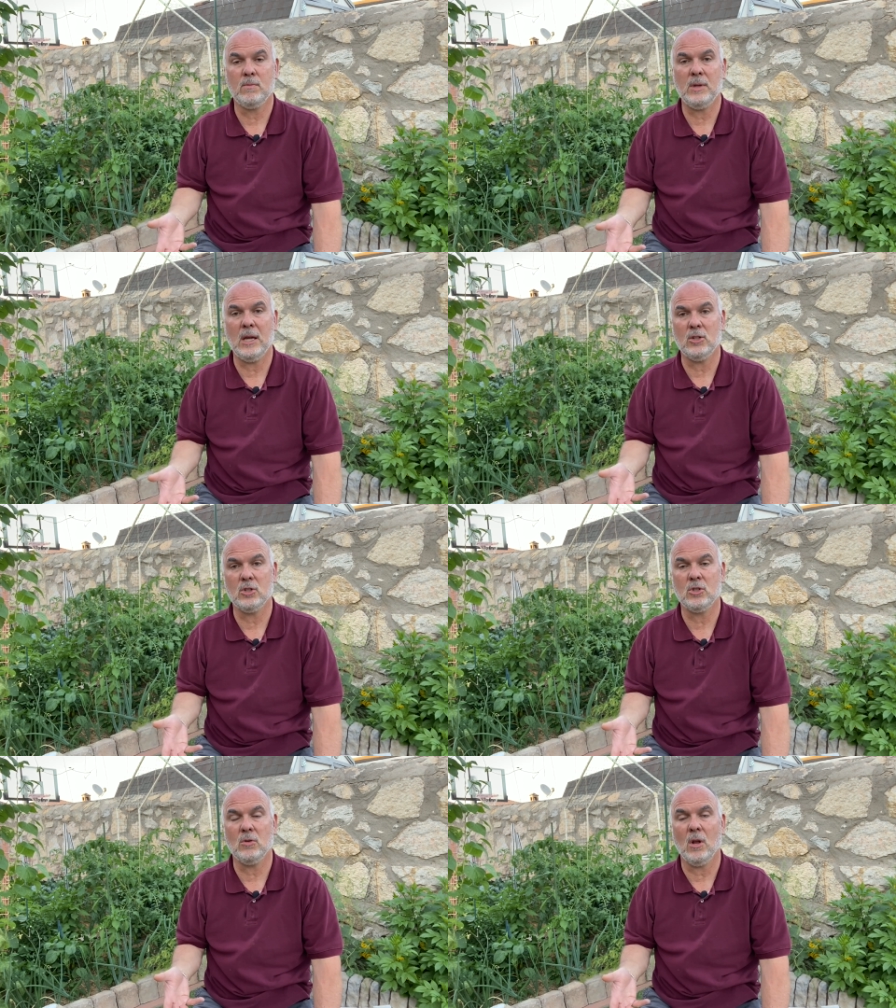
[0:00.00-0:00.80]
pH
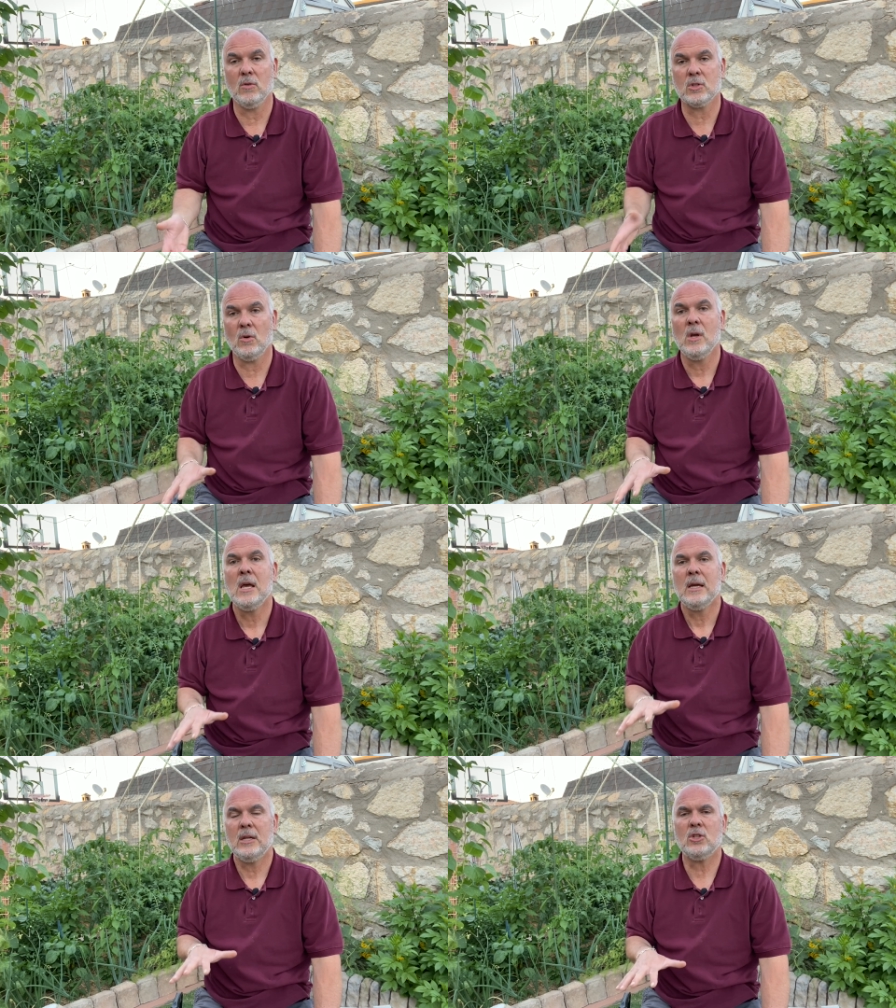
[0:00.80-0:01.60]
is too low. So
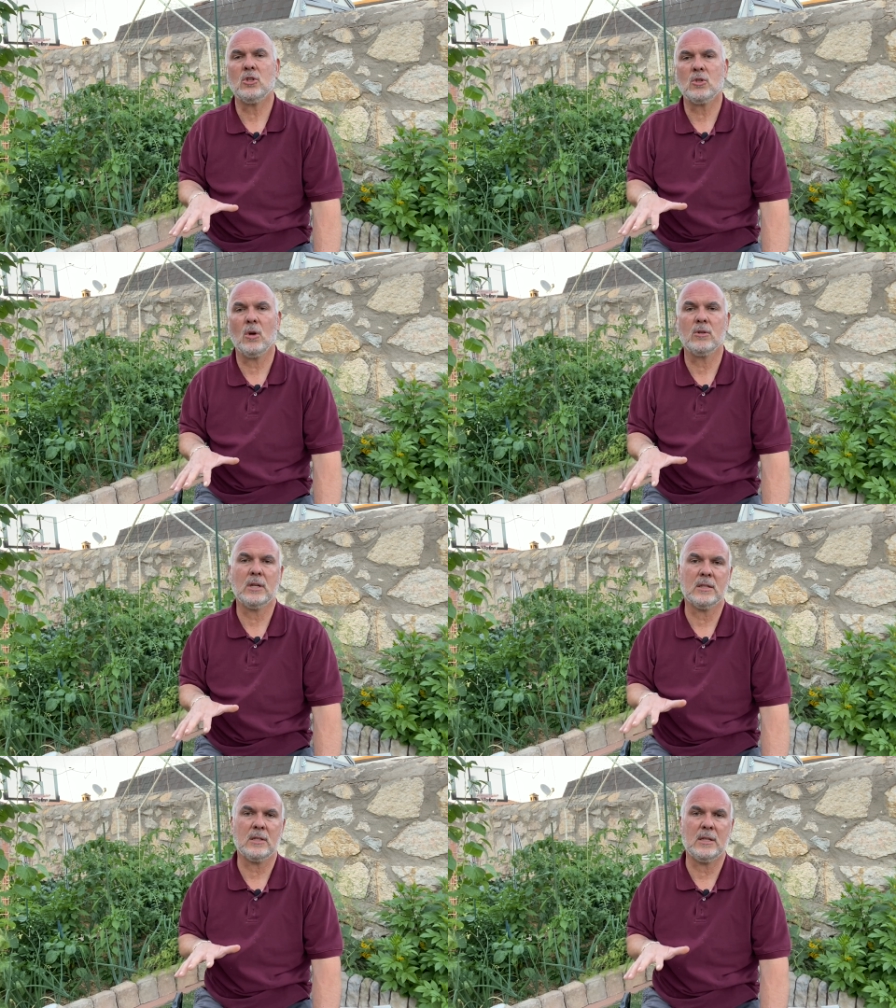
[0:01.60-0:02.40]
get your soil
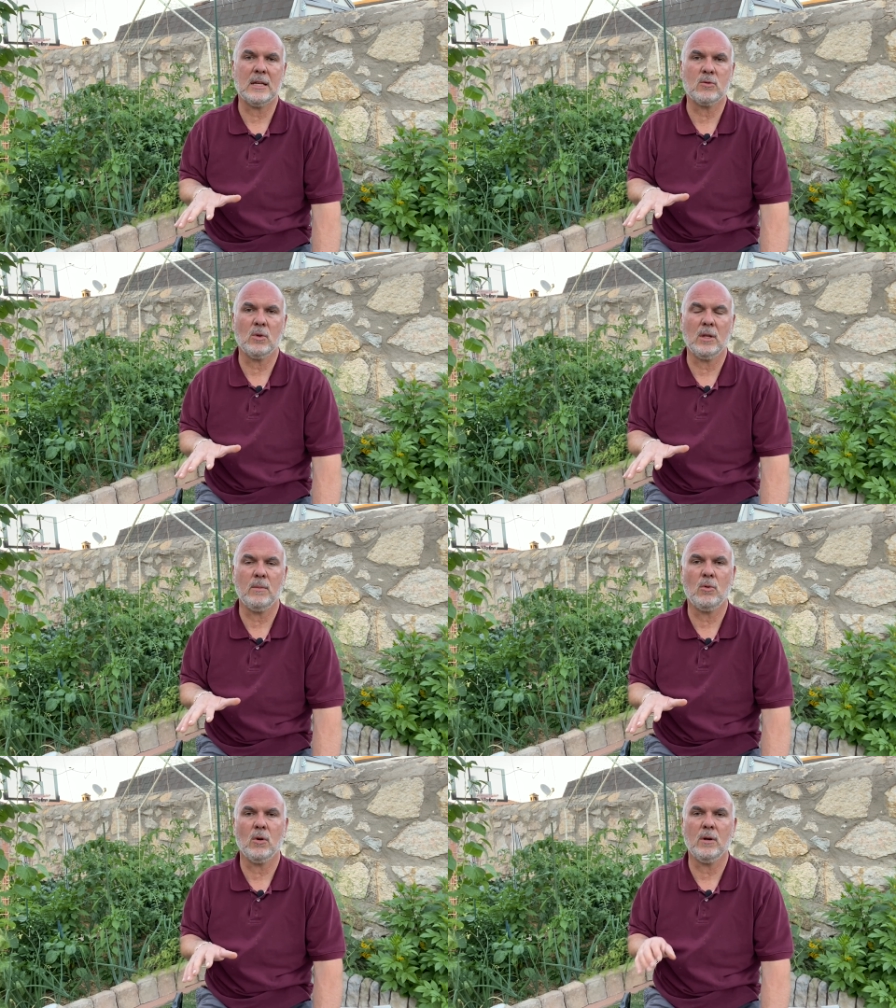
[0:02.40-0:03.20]
tested, that's really
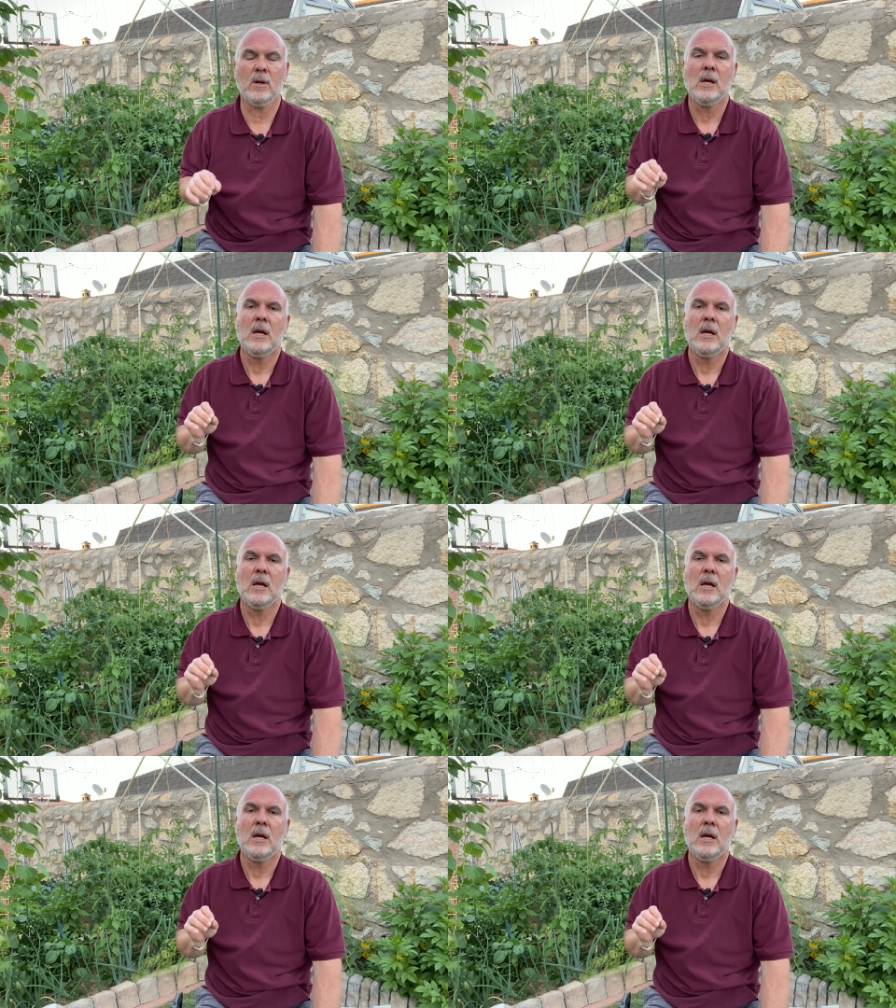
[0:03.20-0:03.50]
important.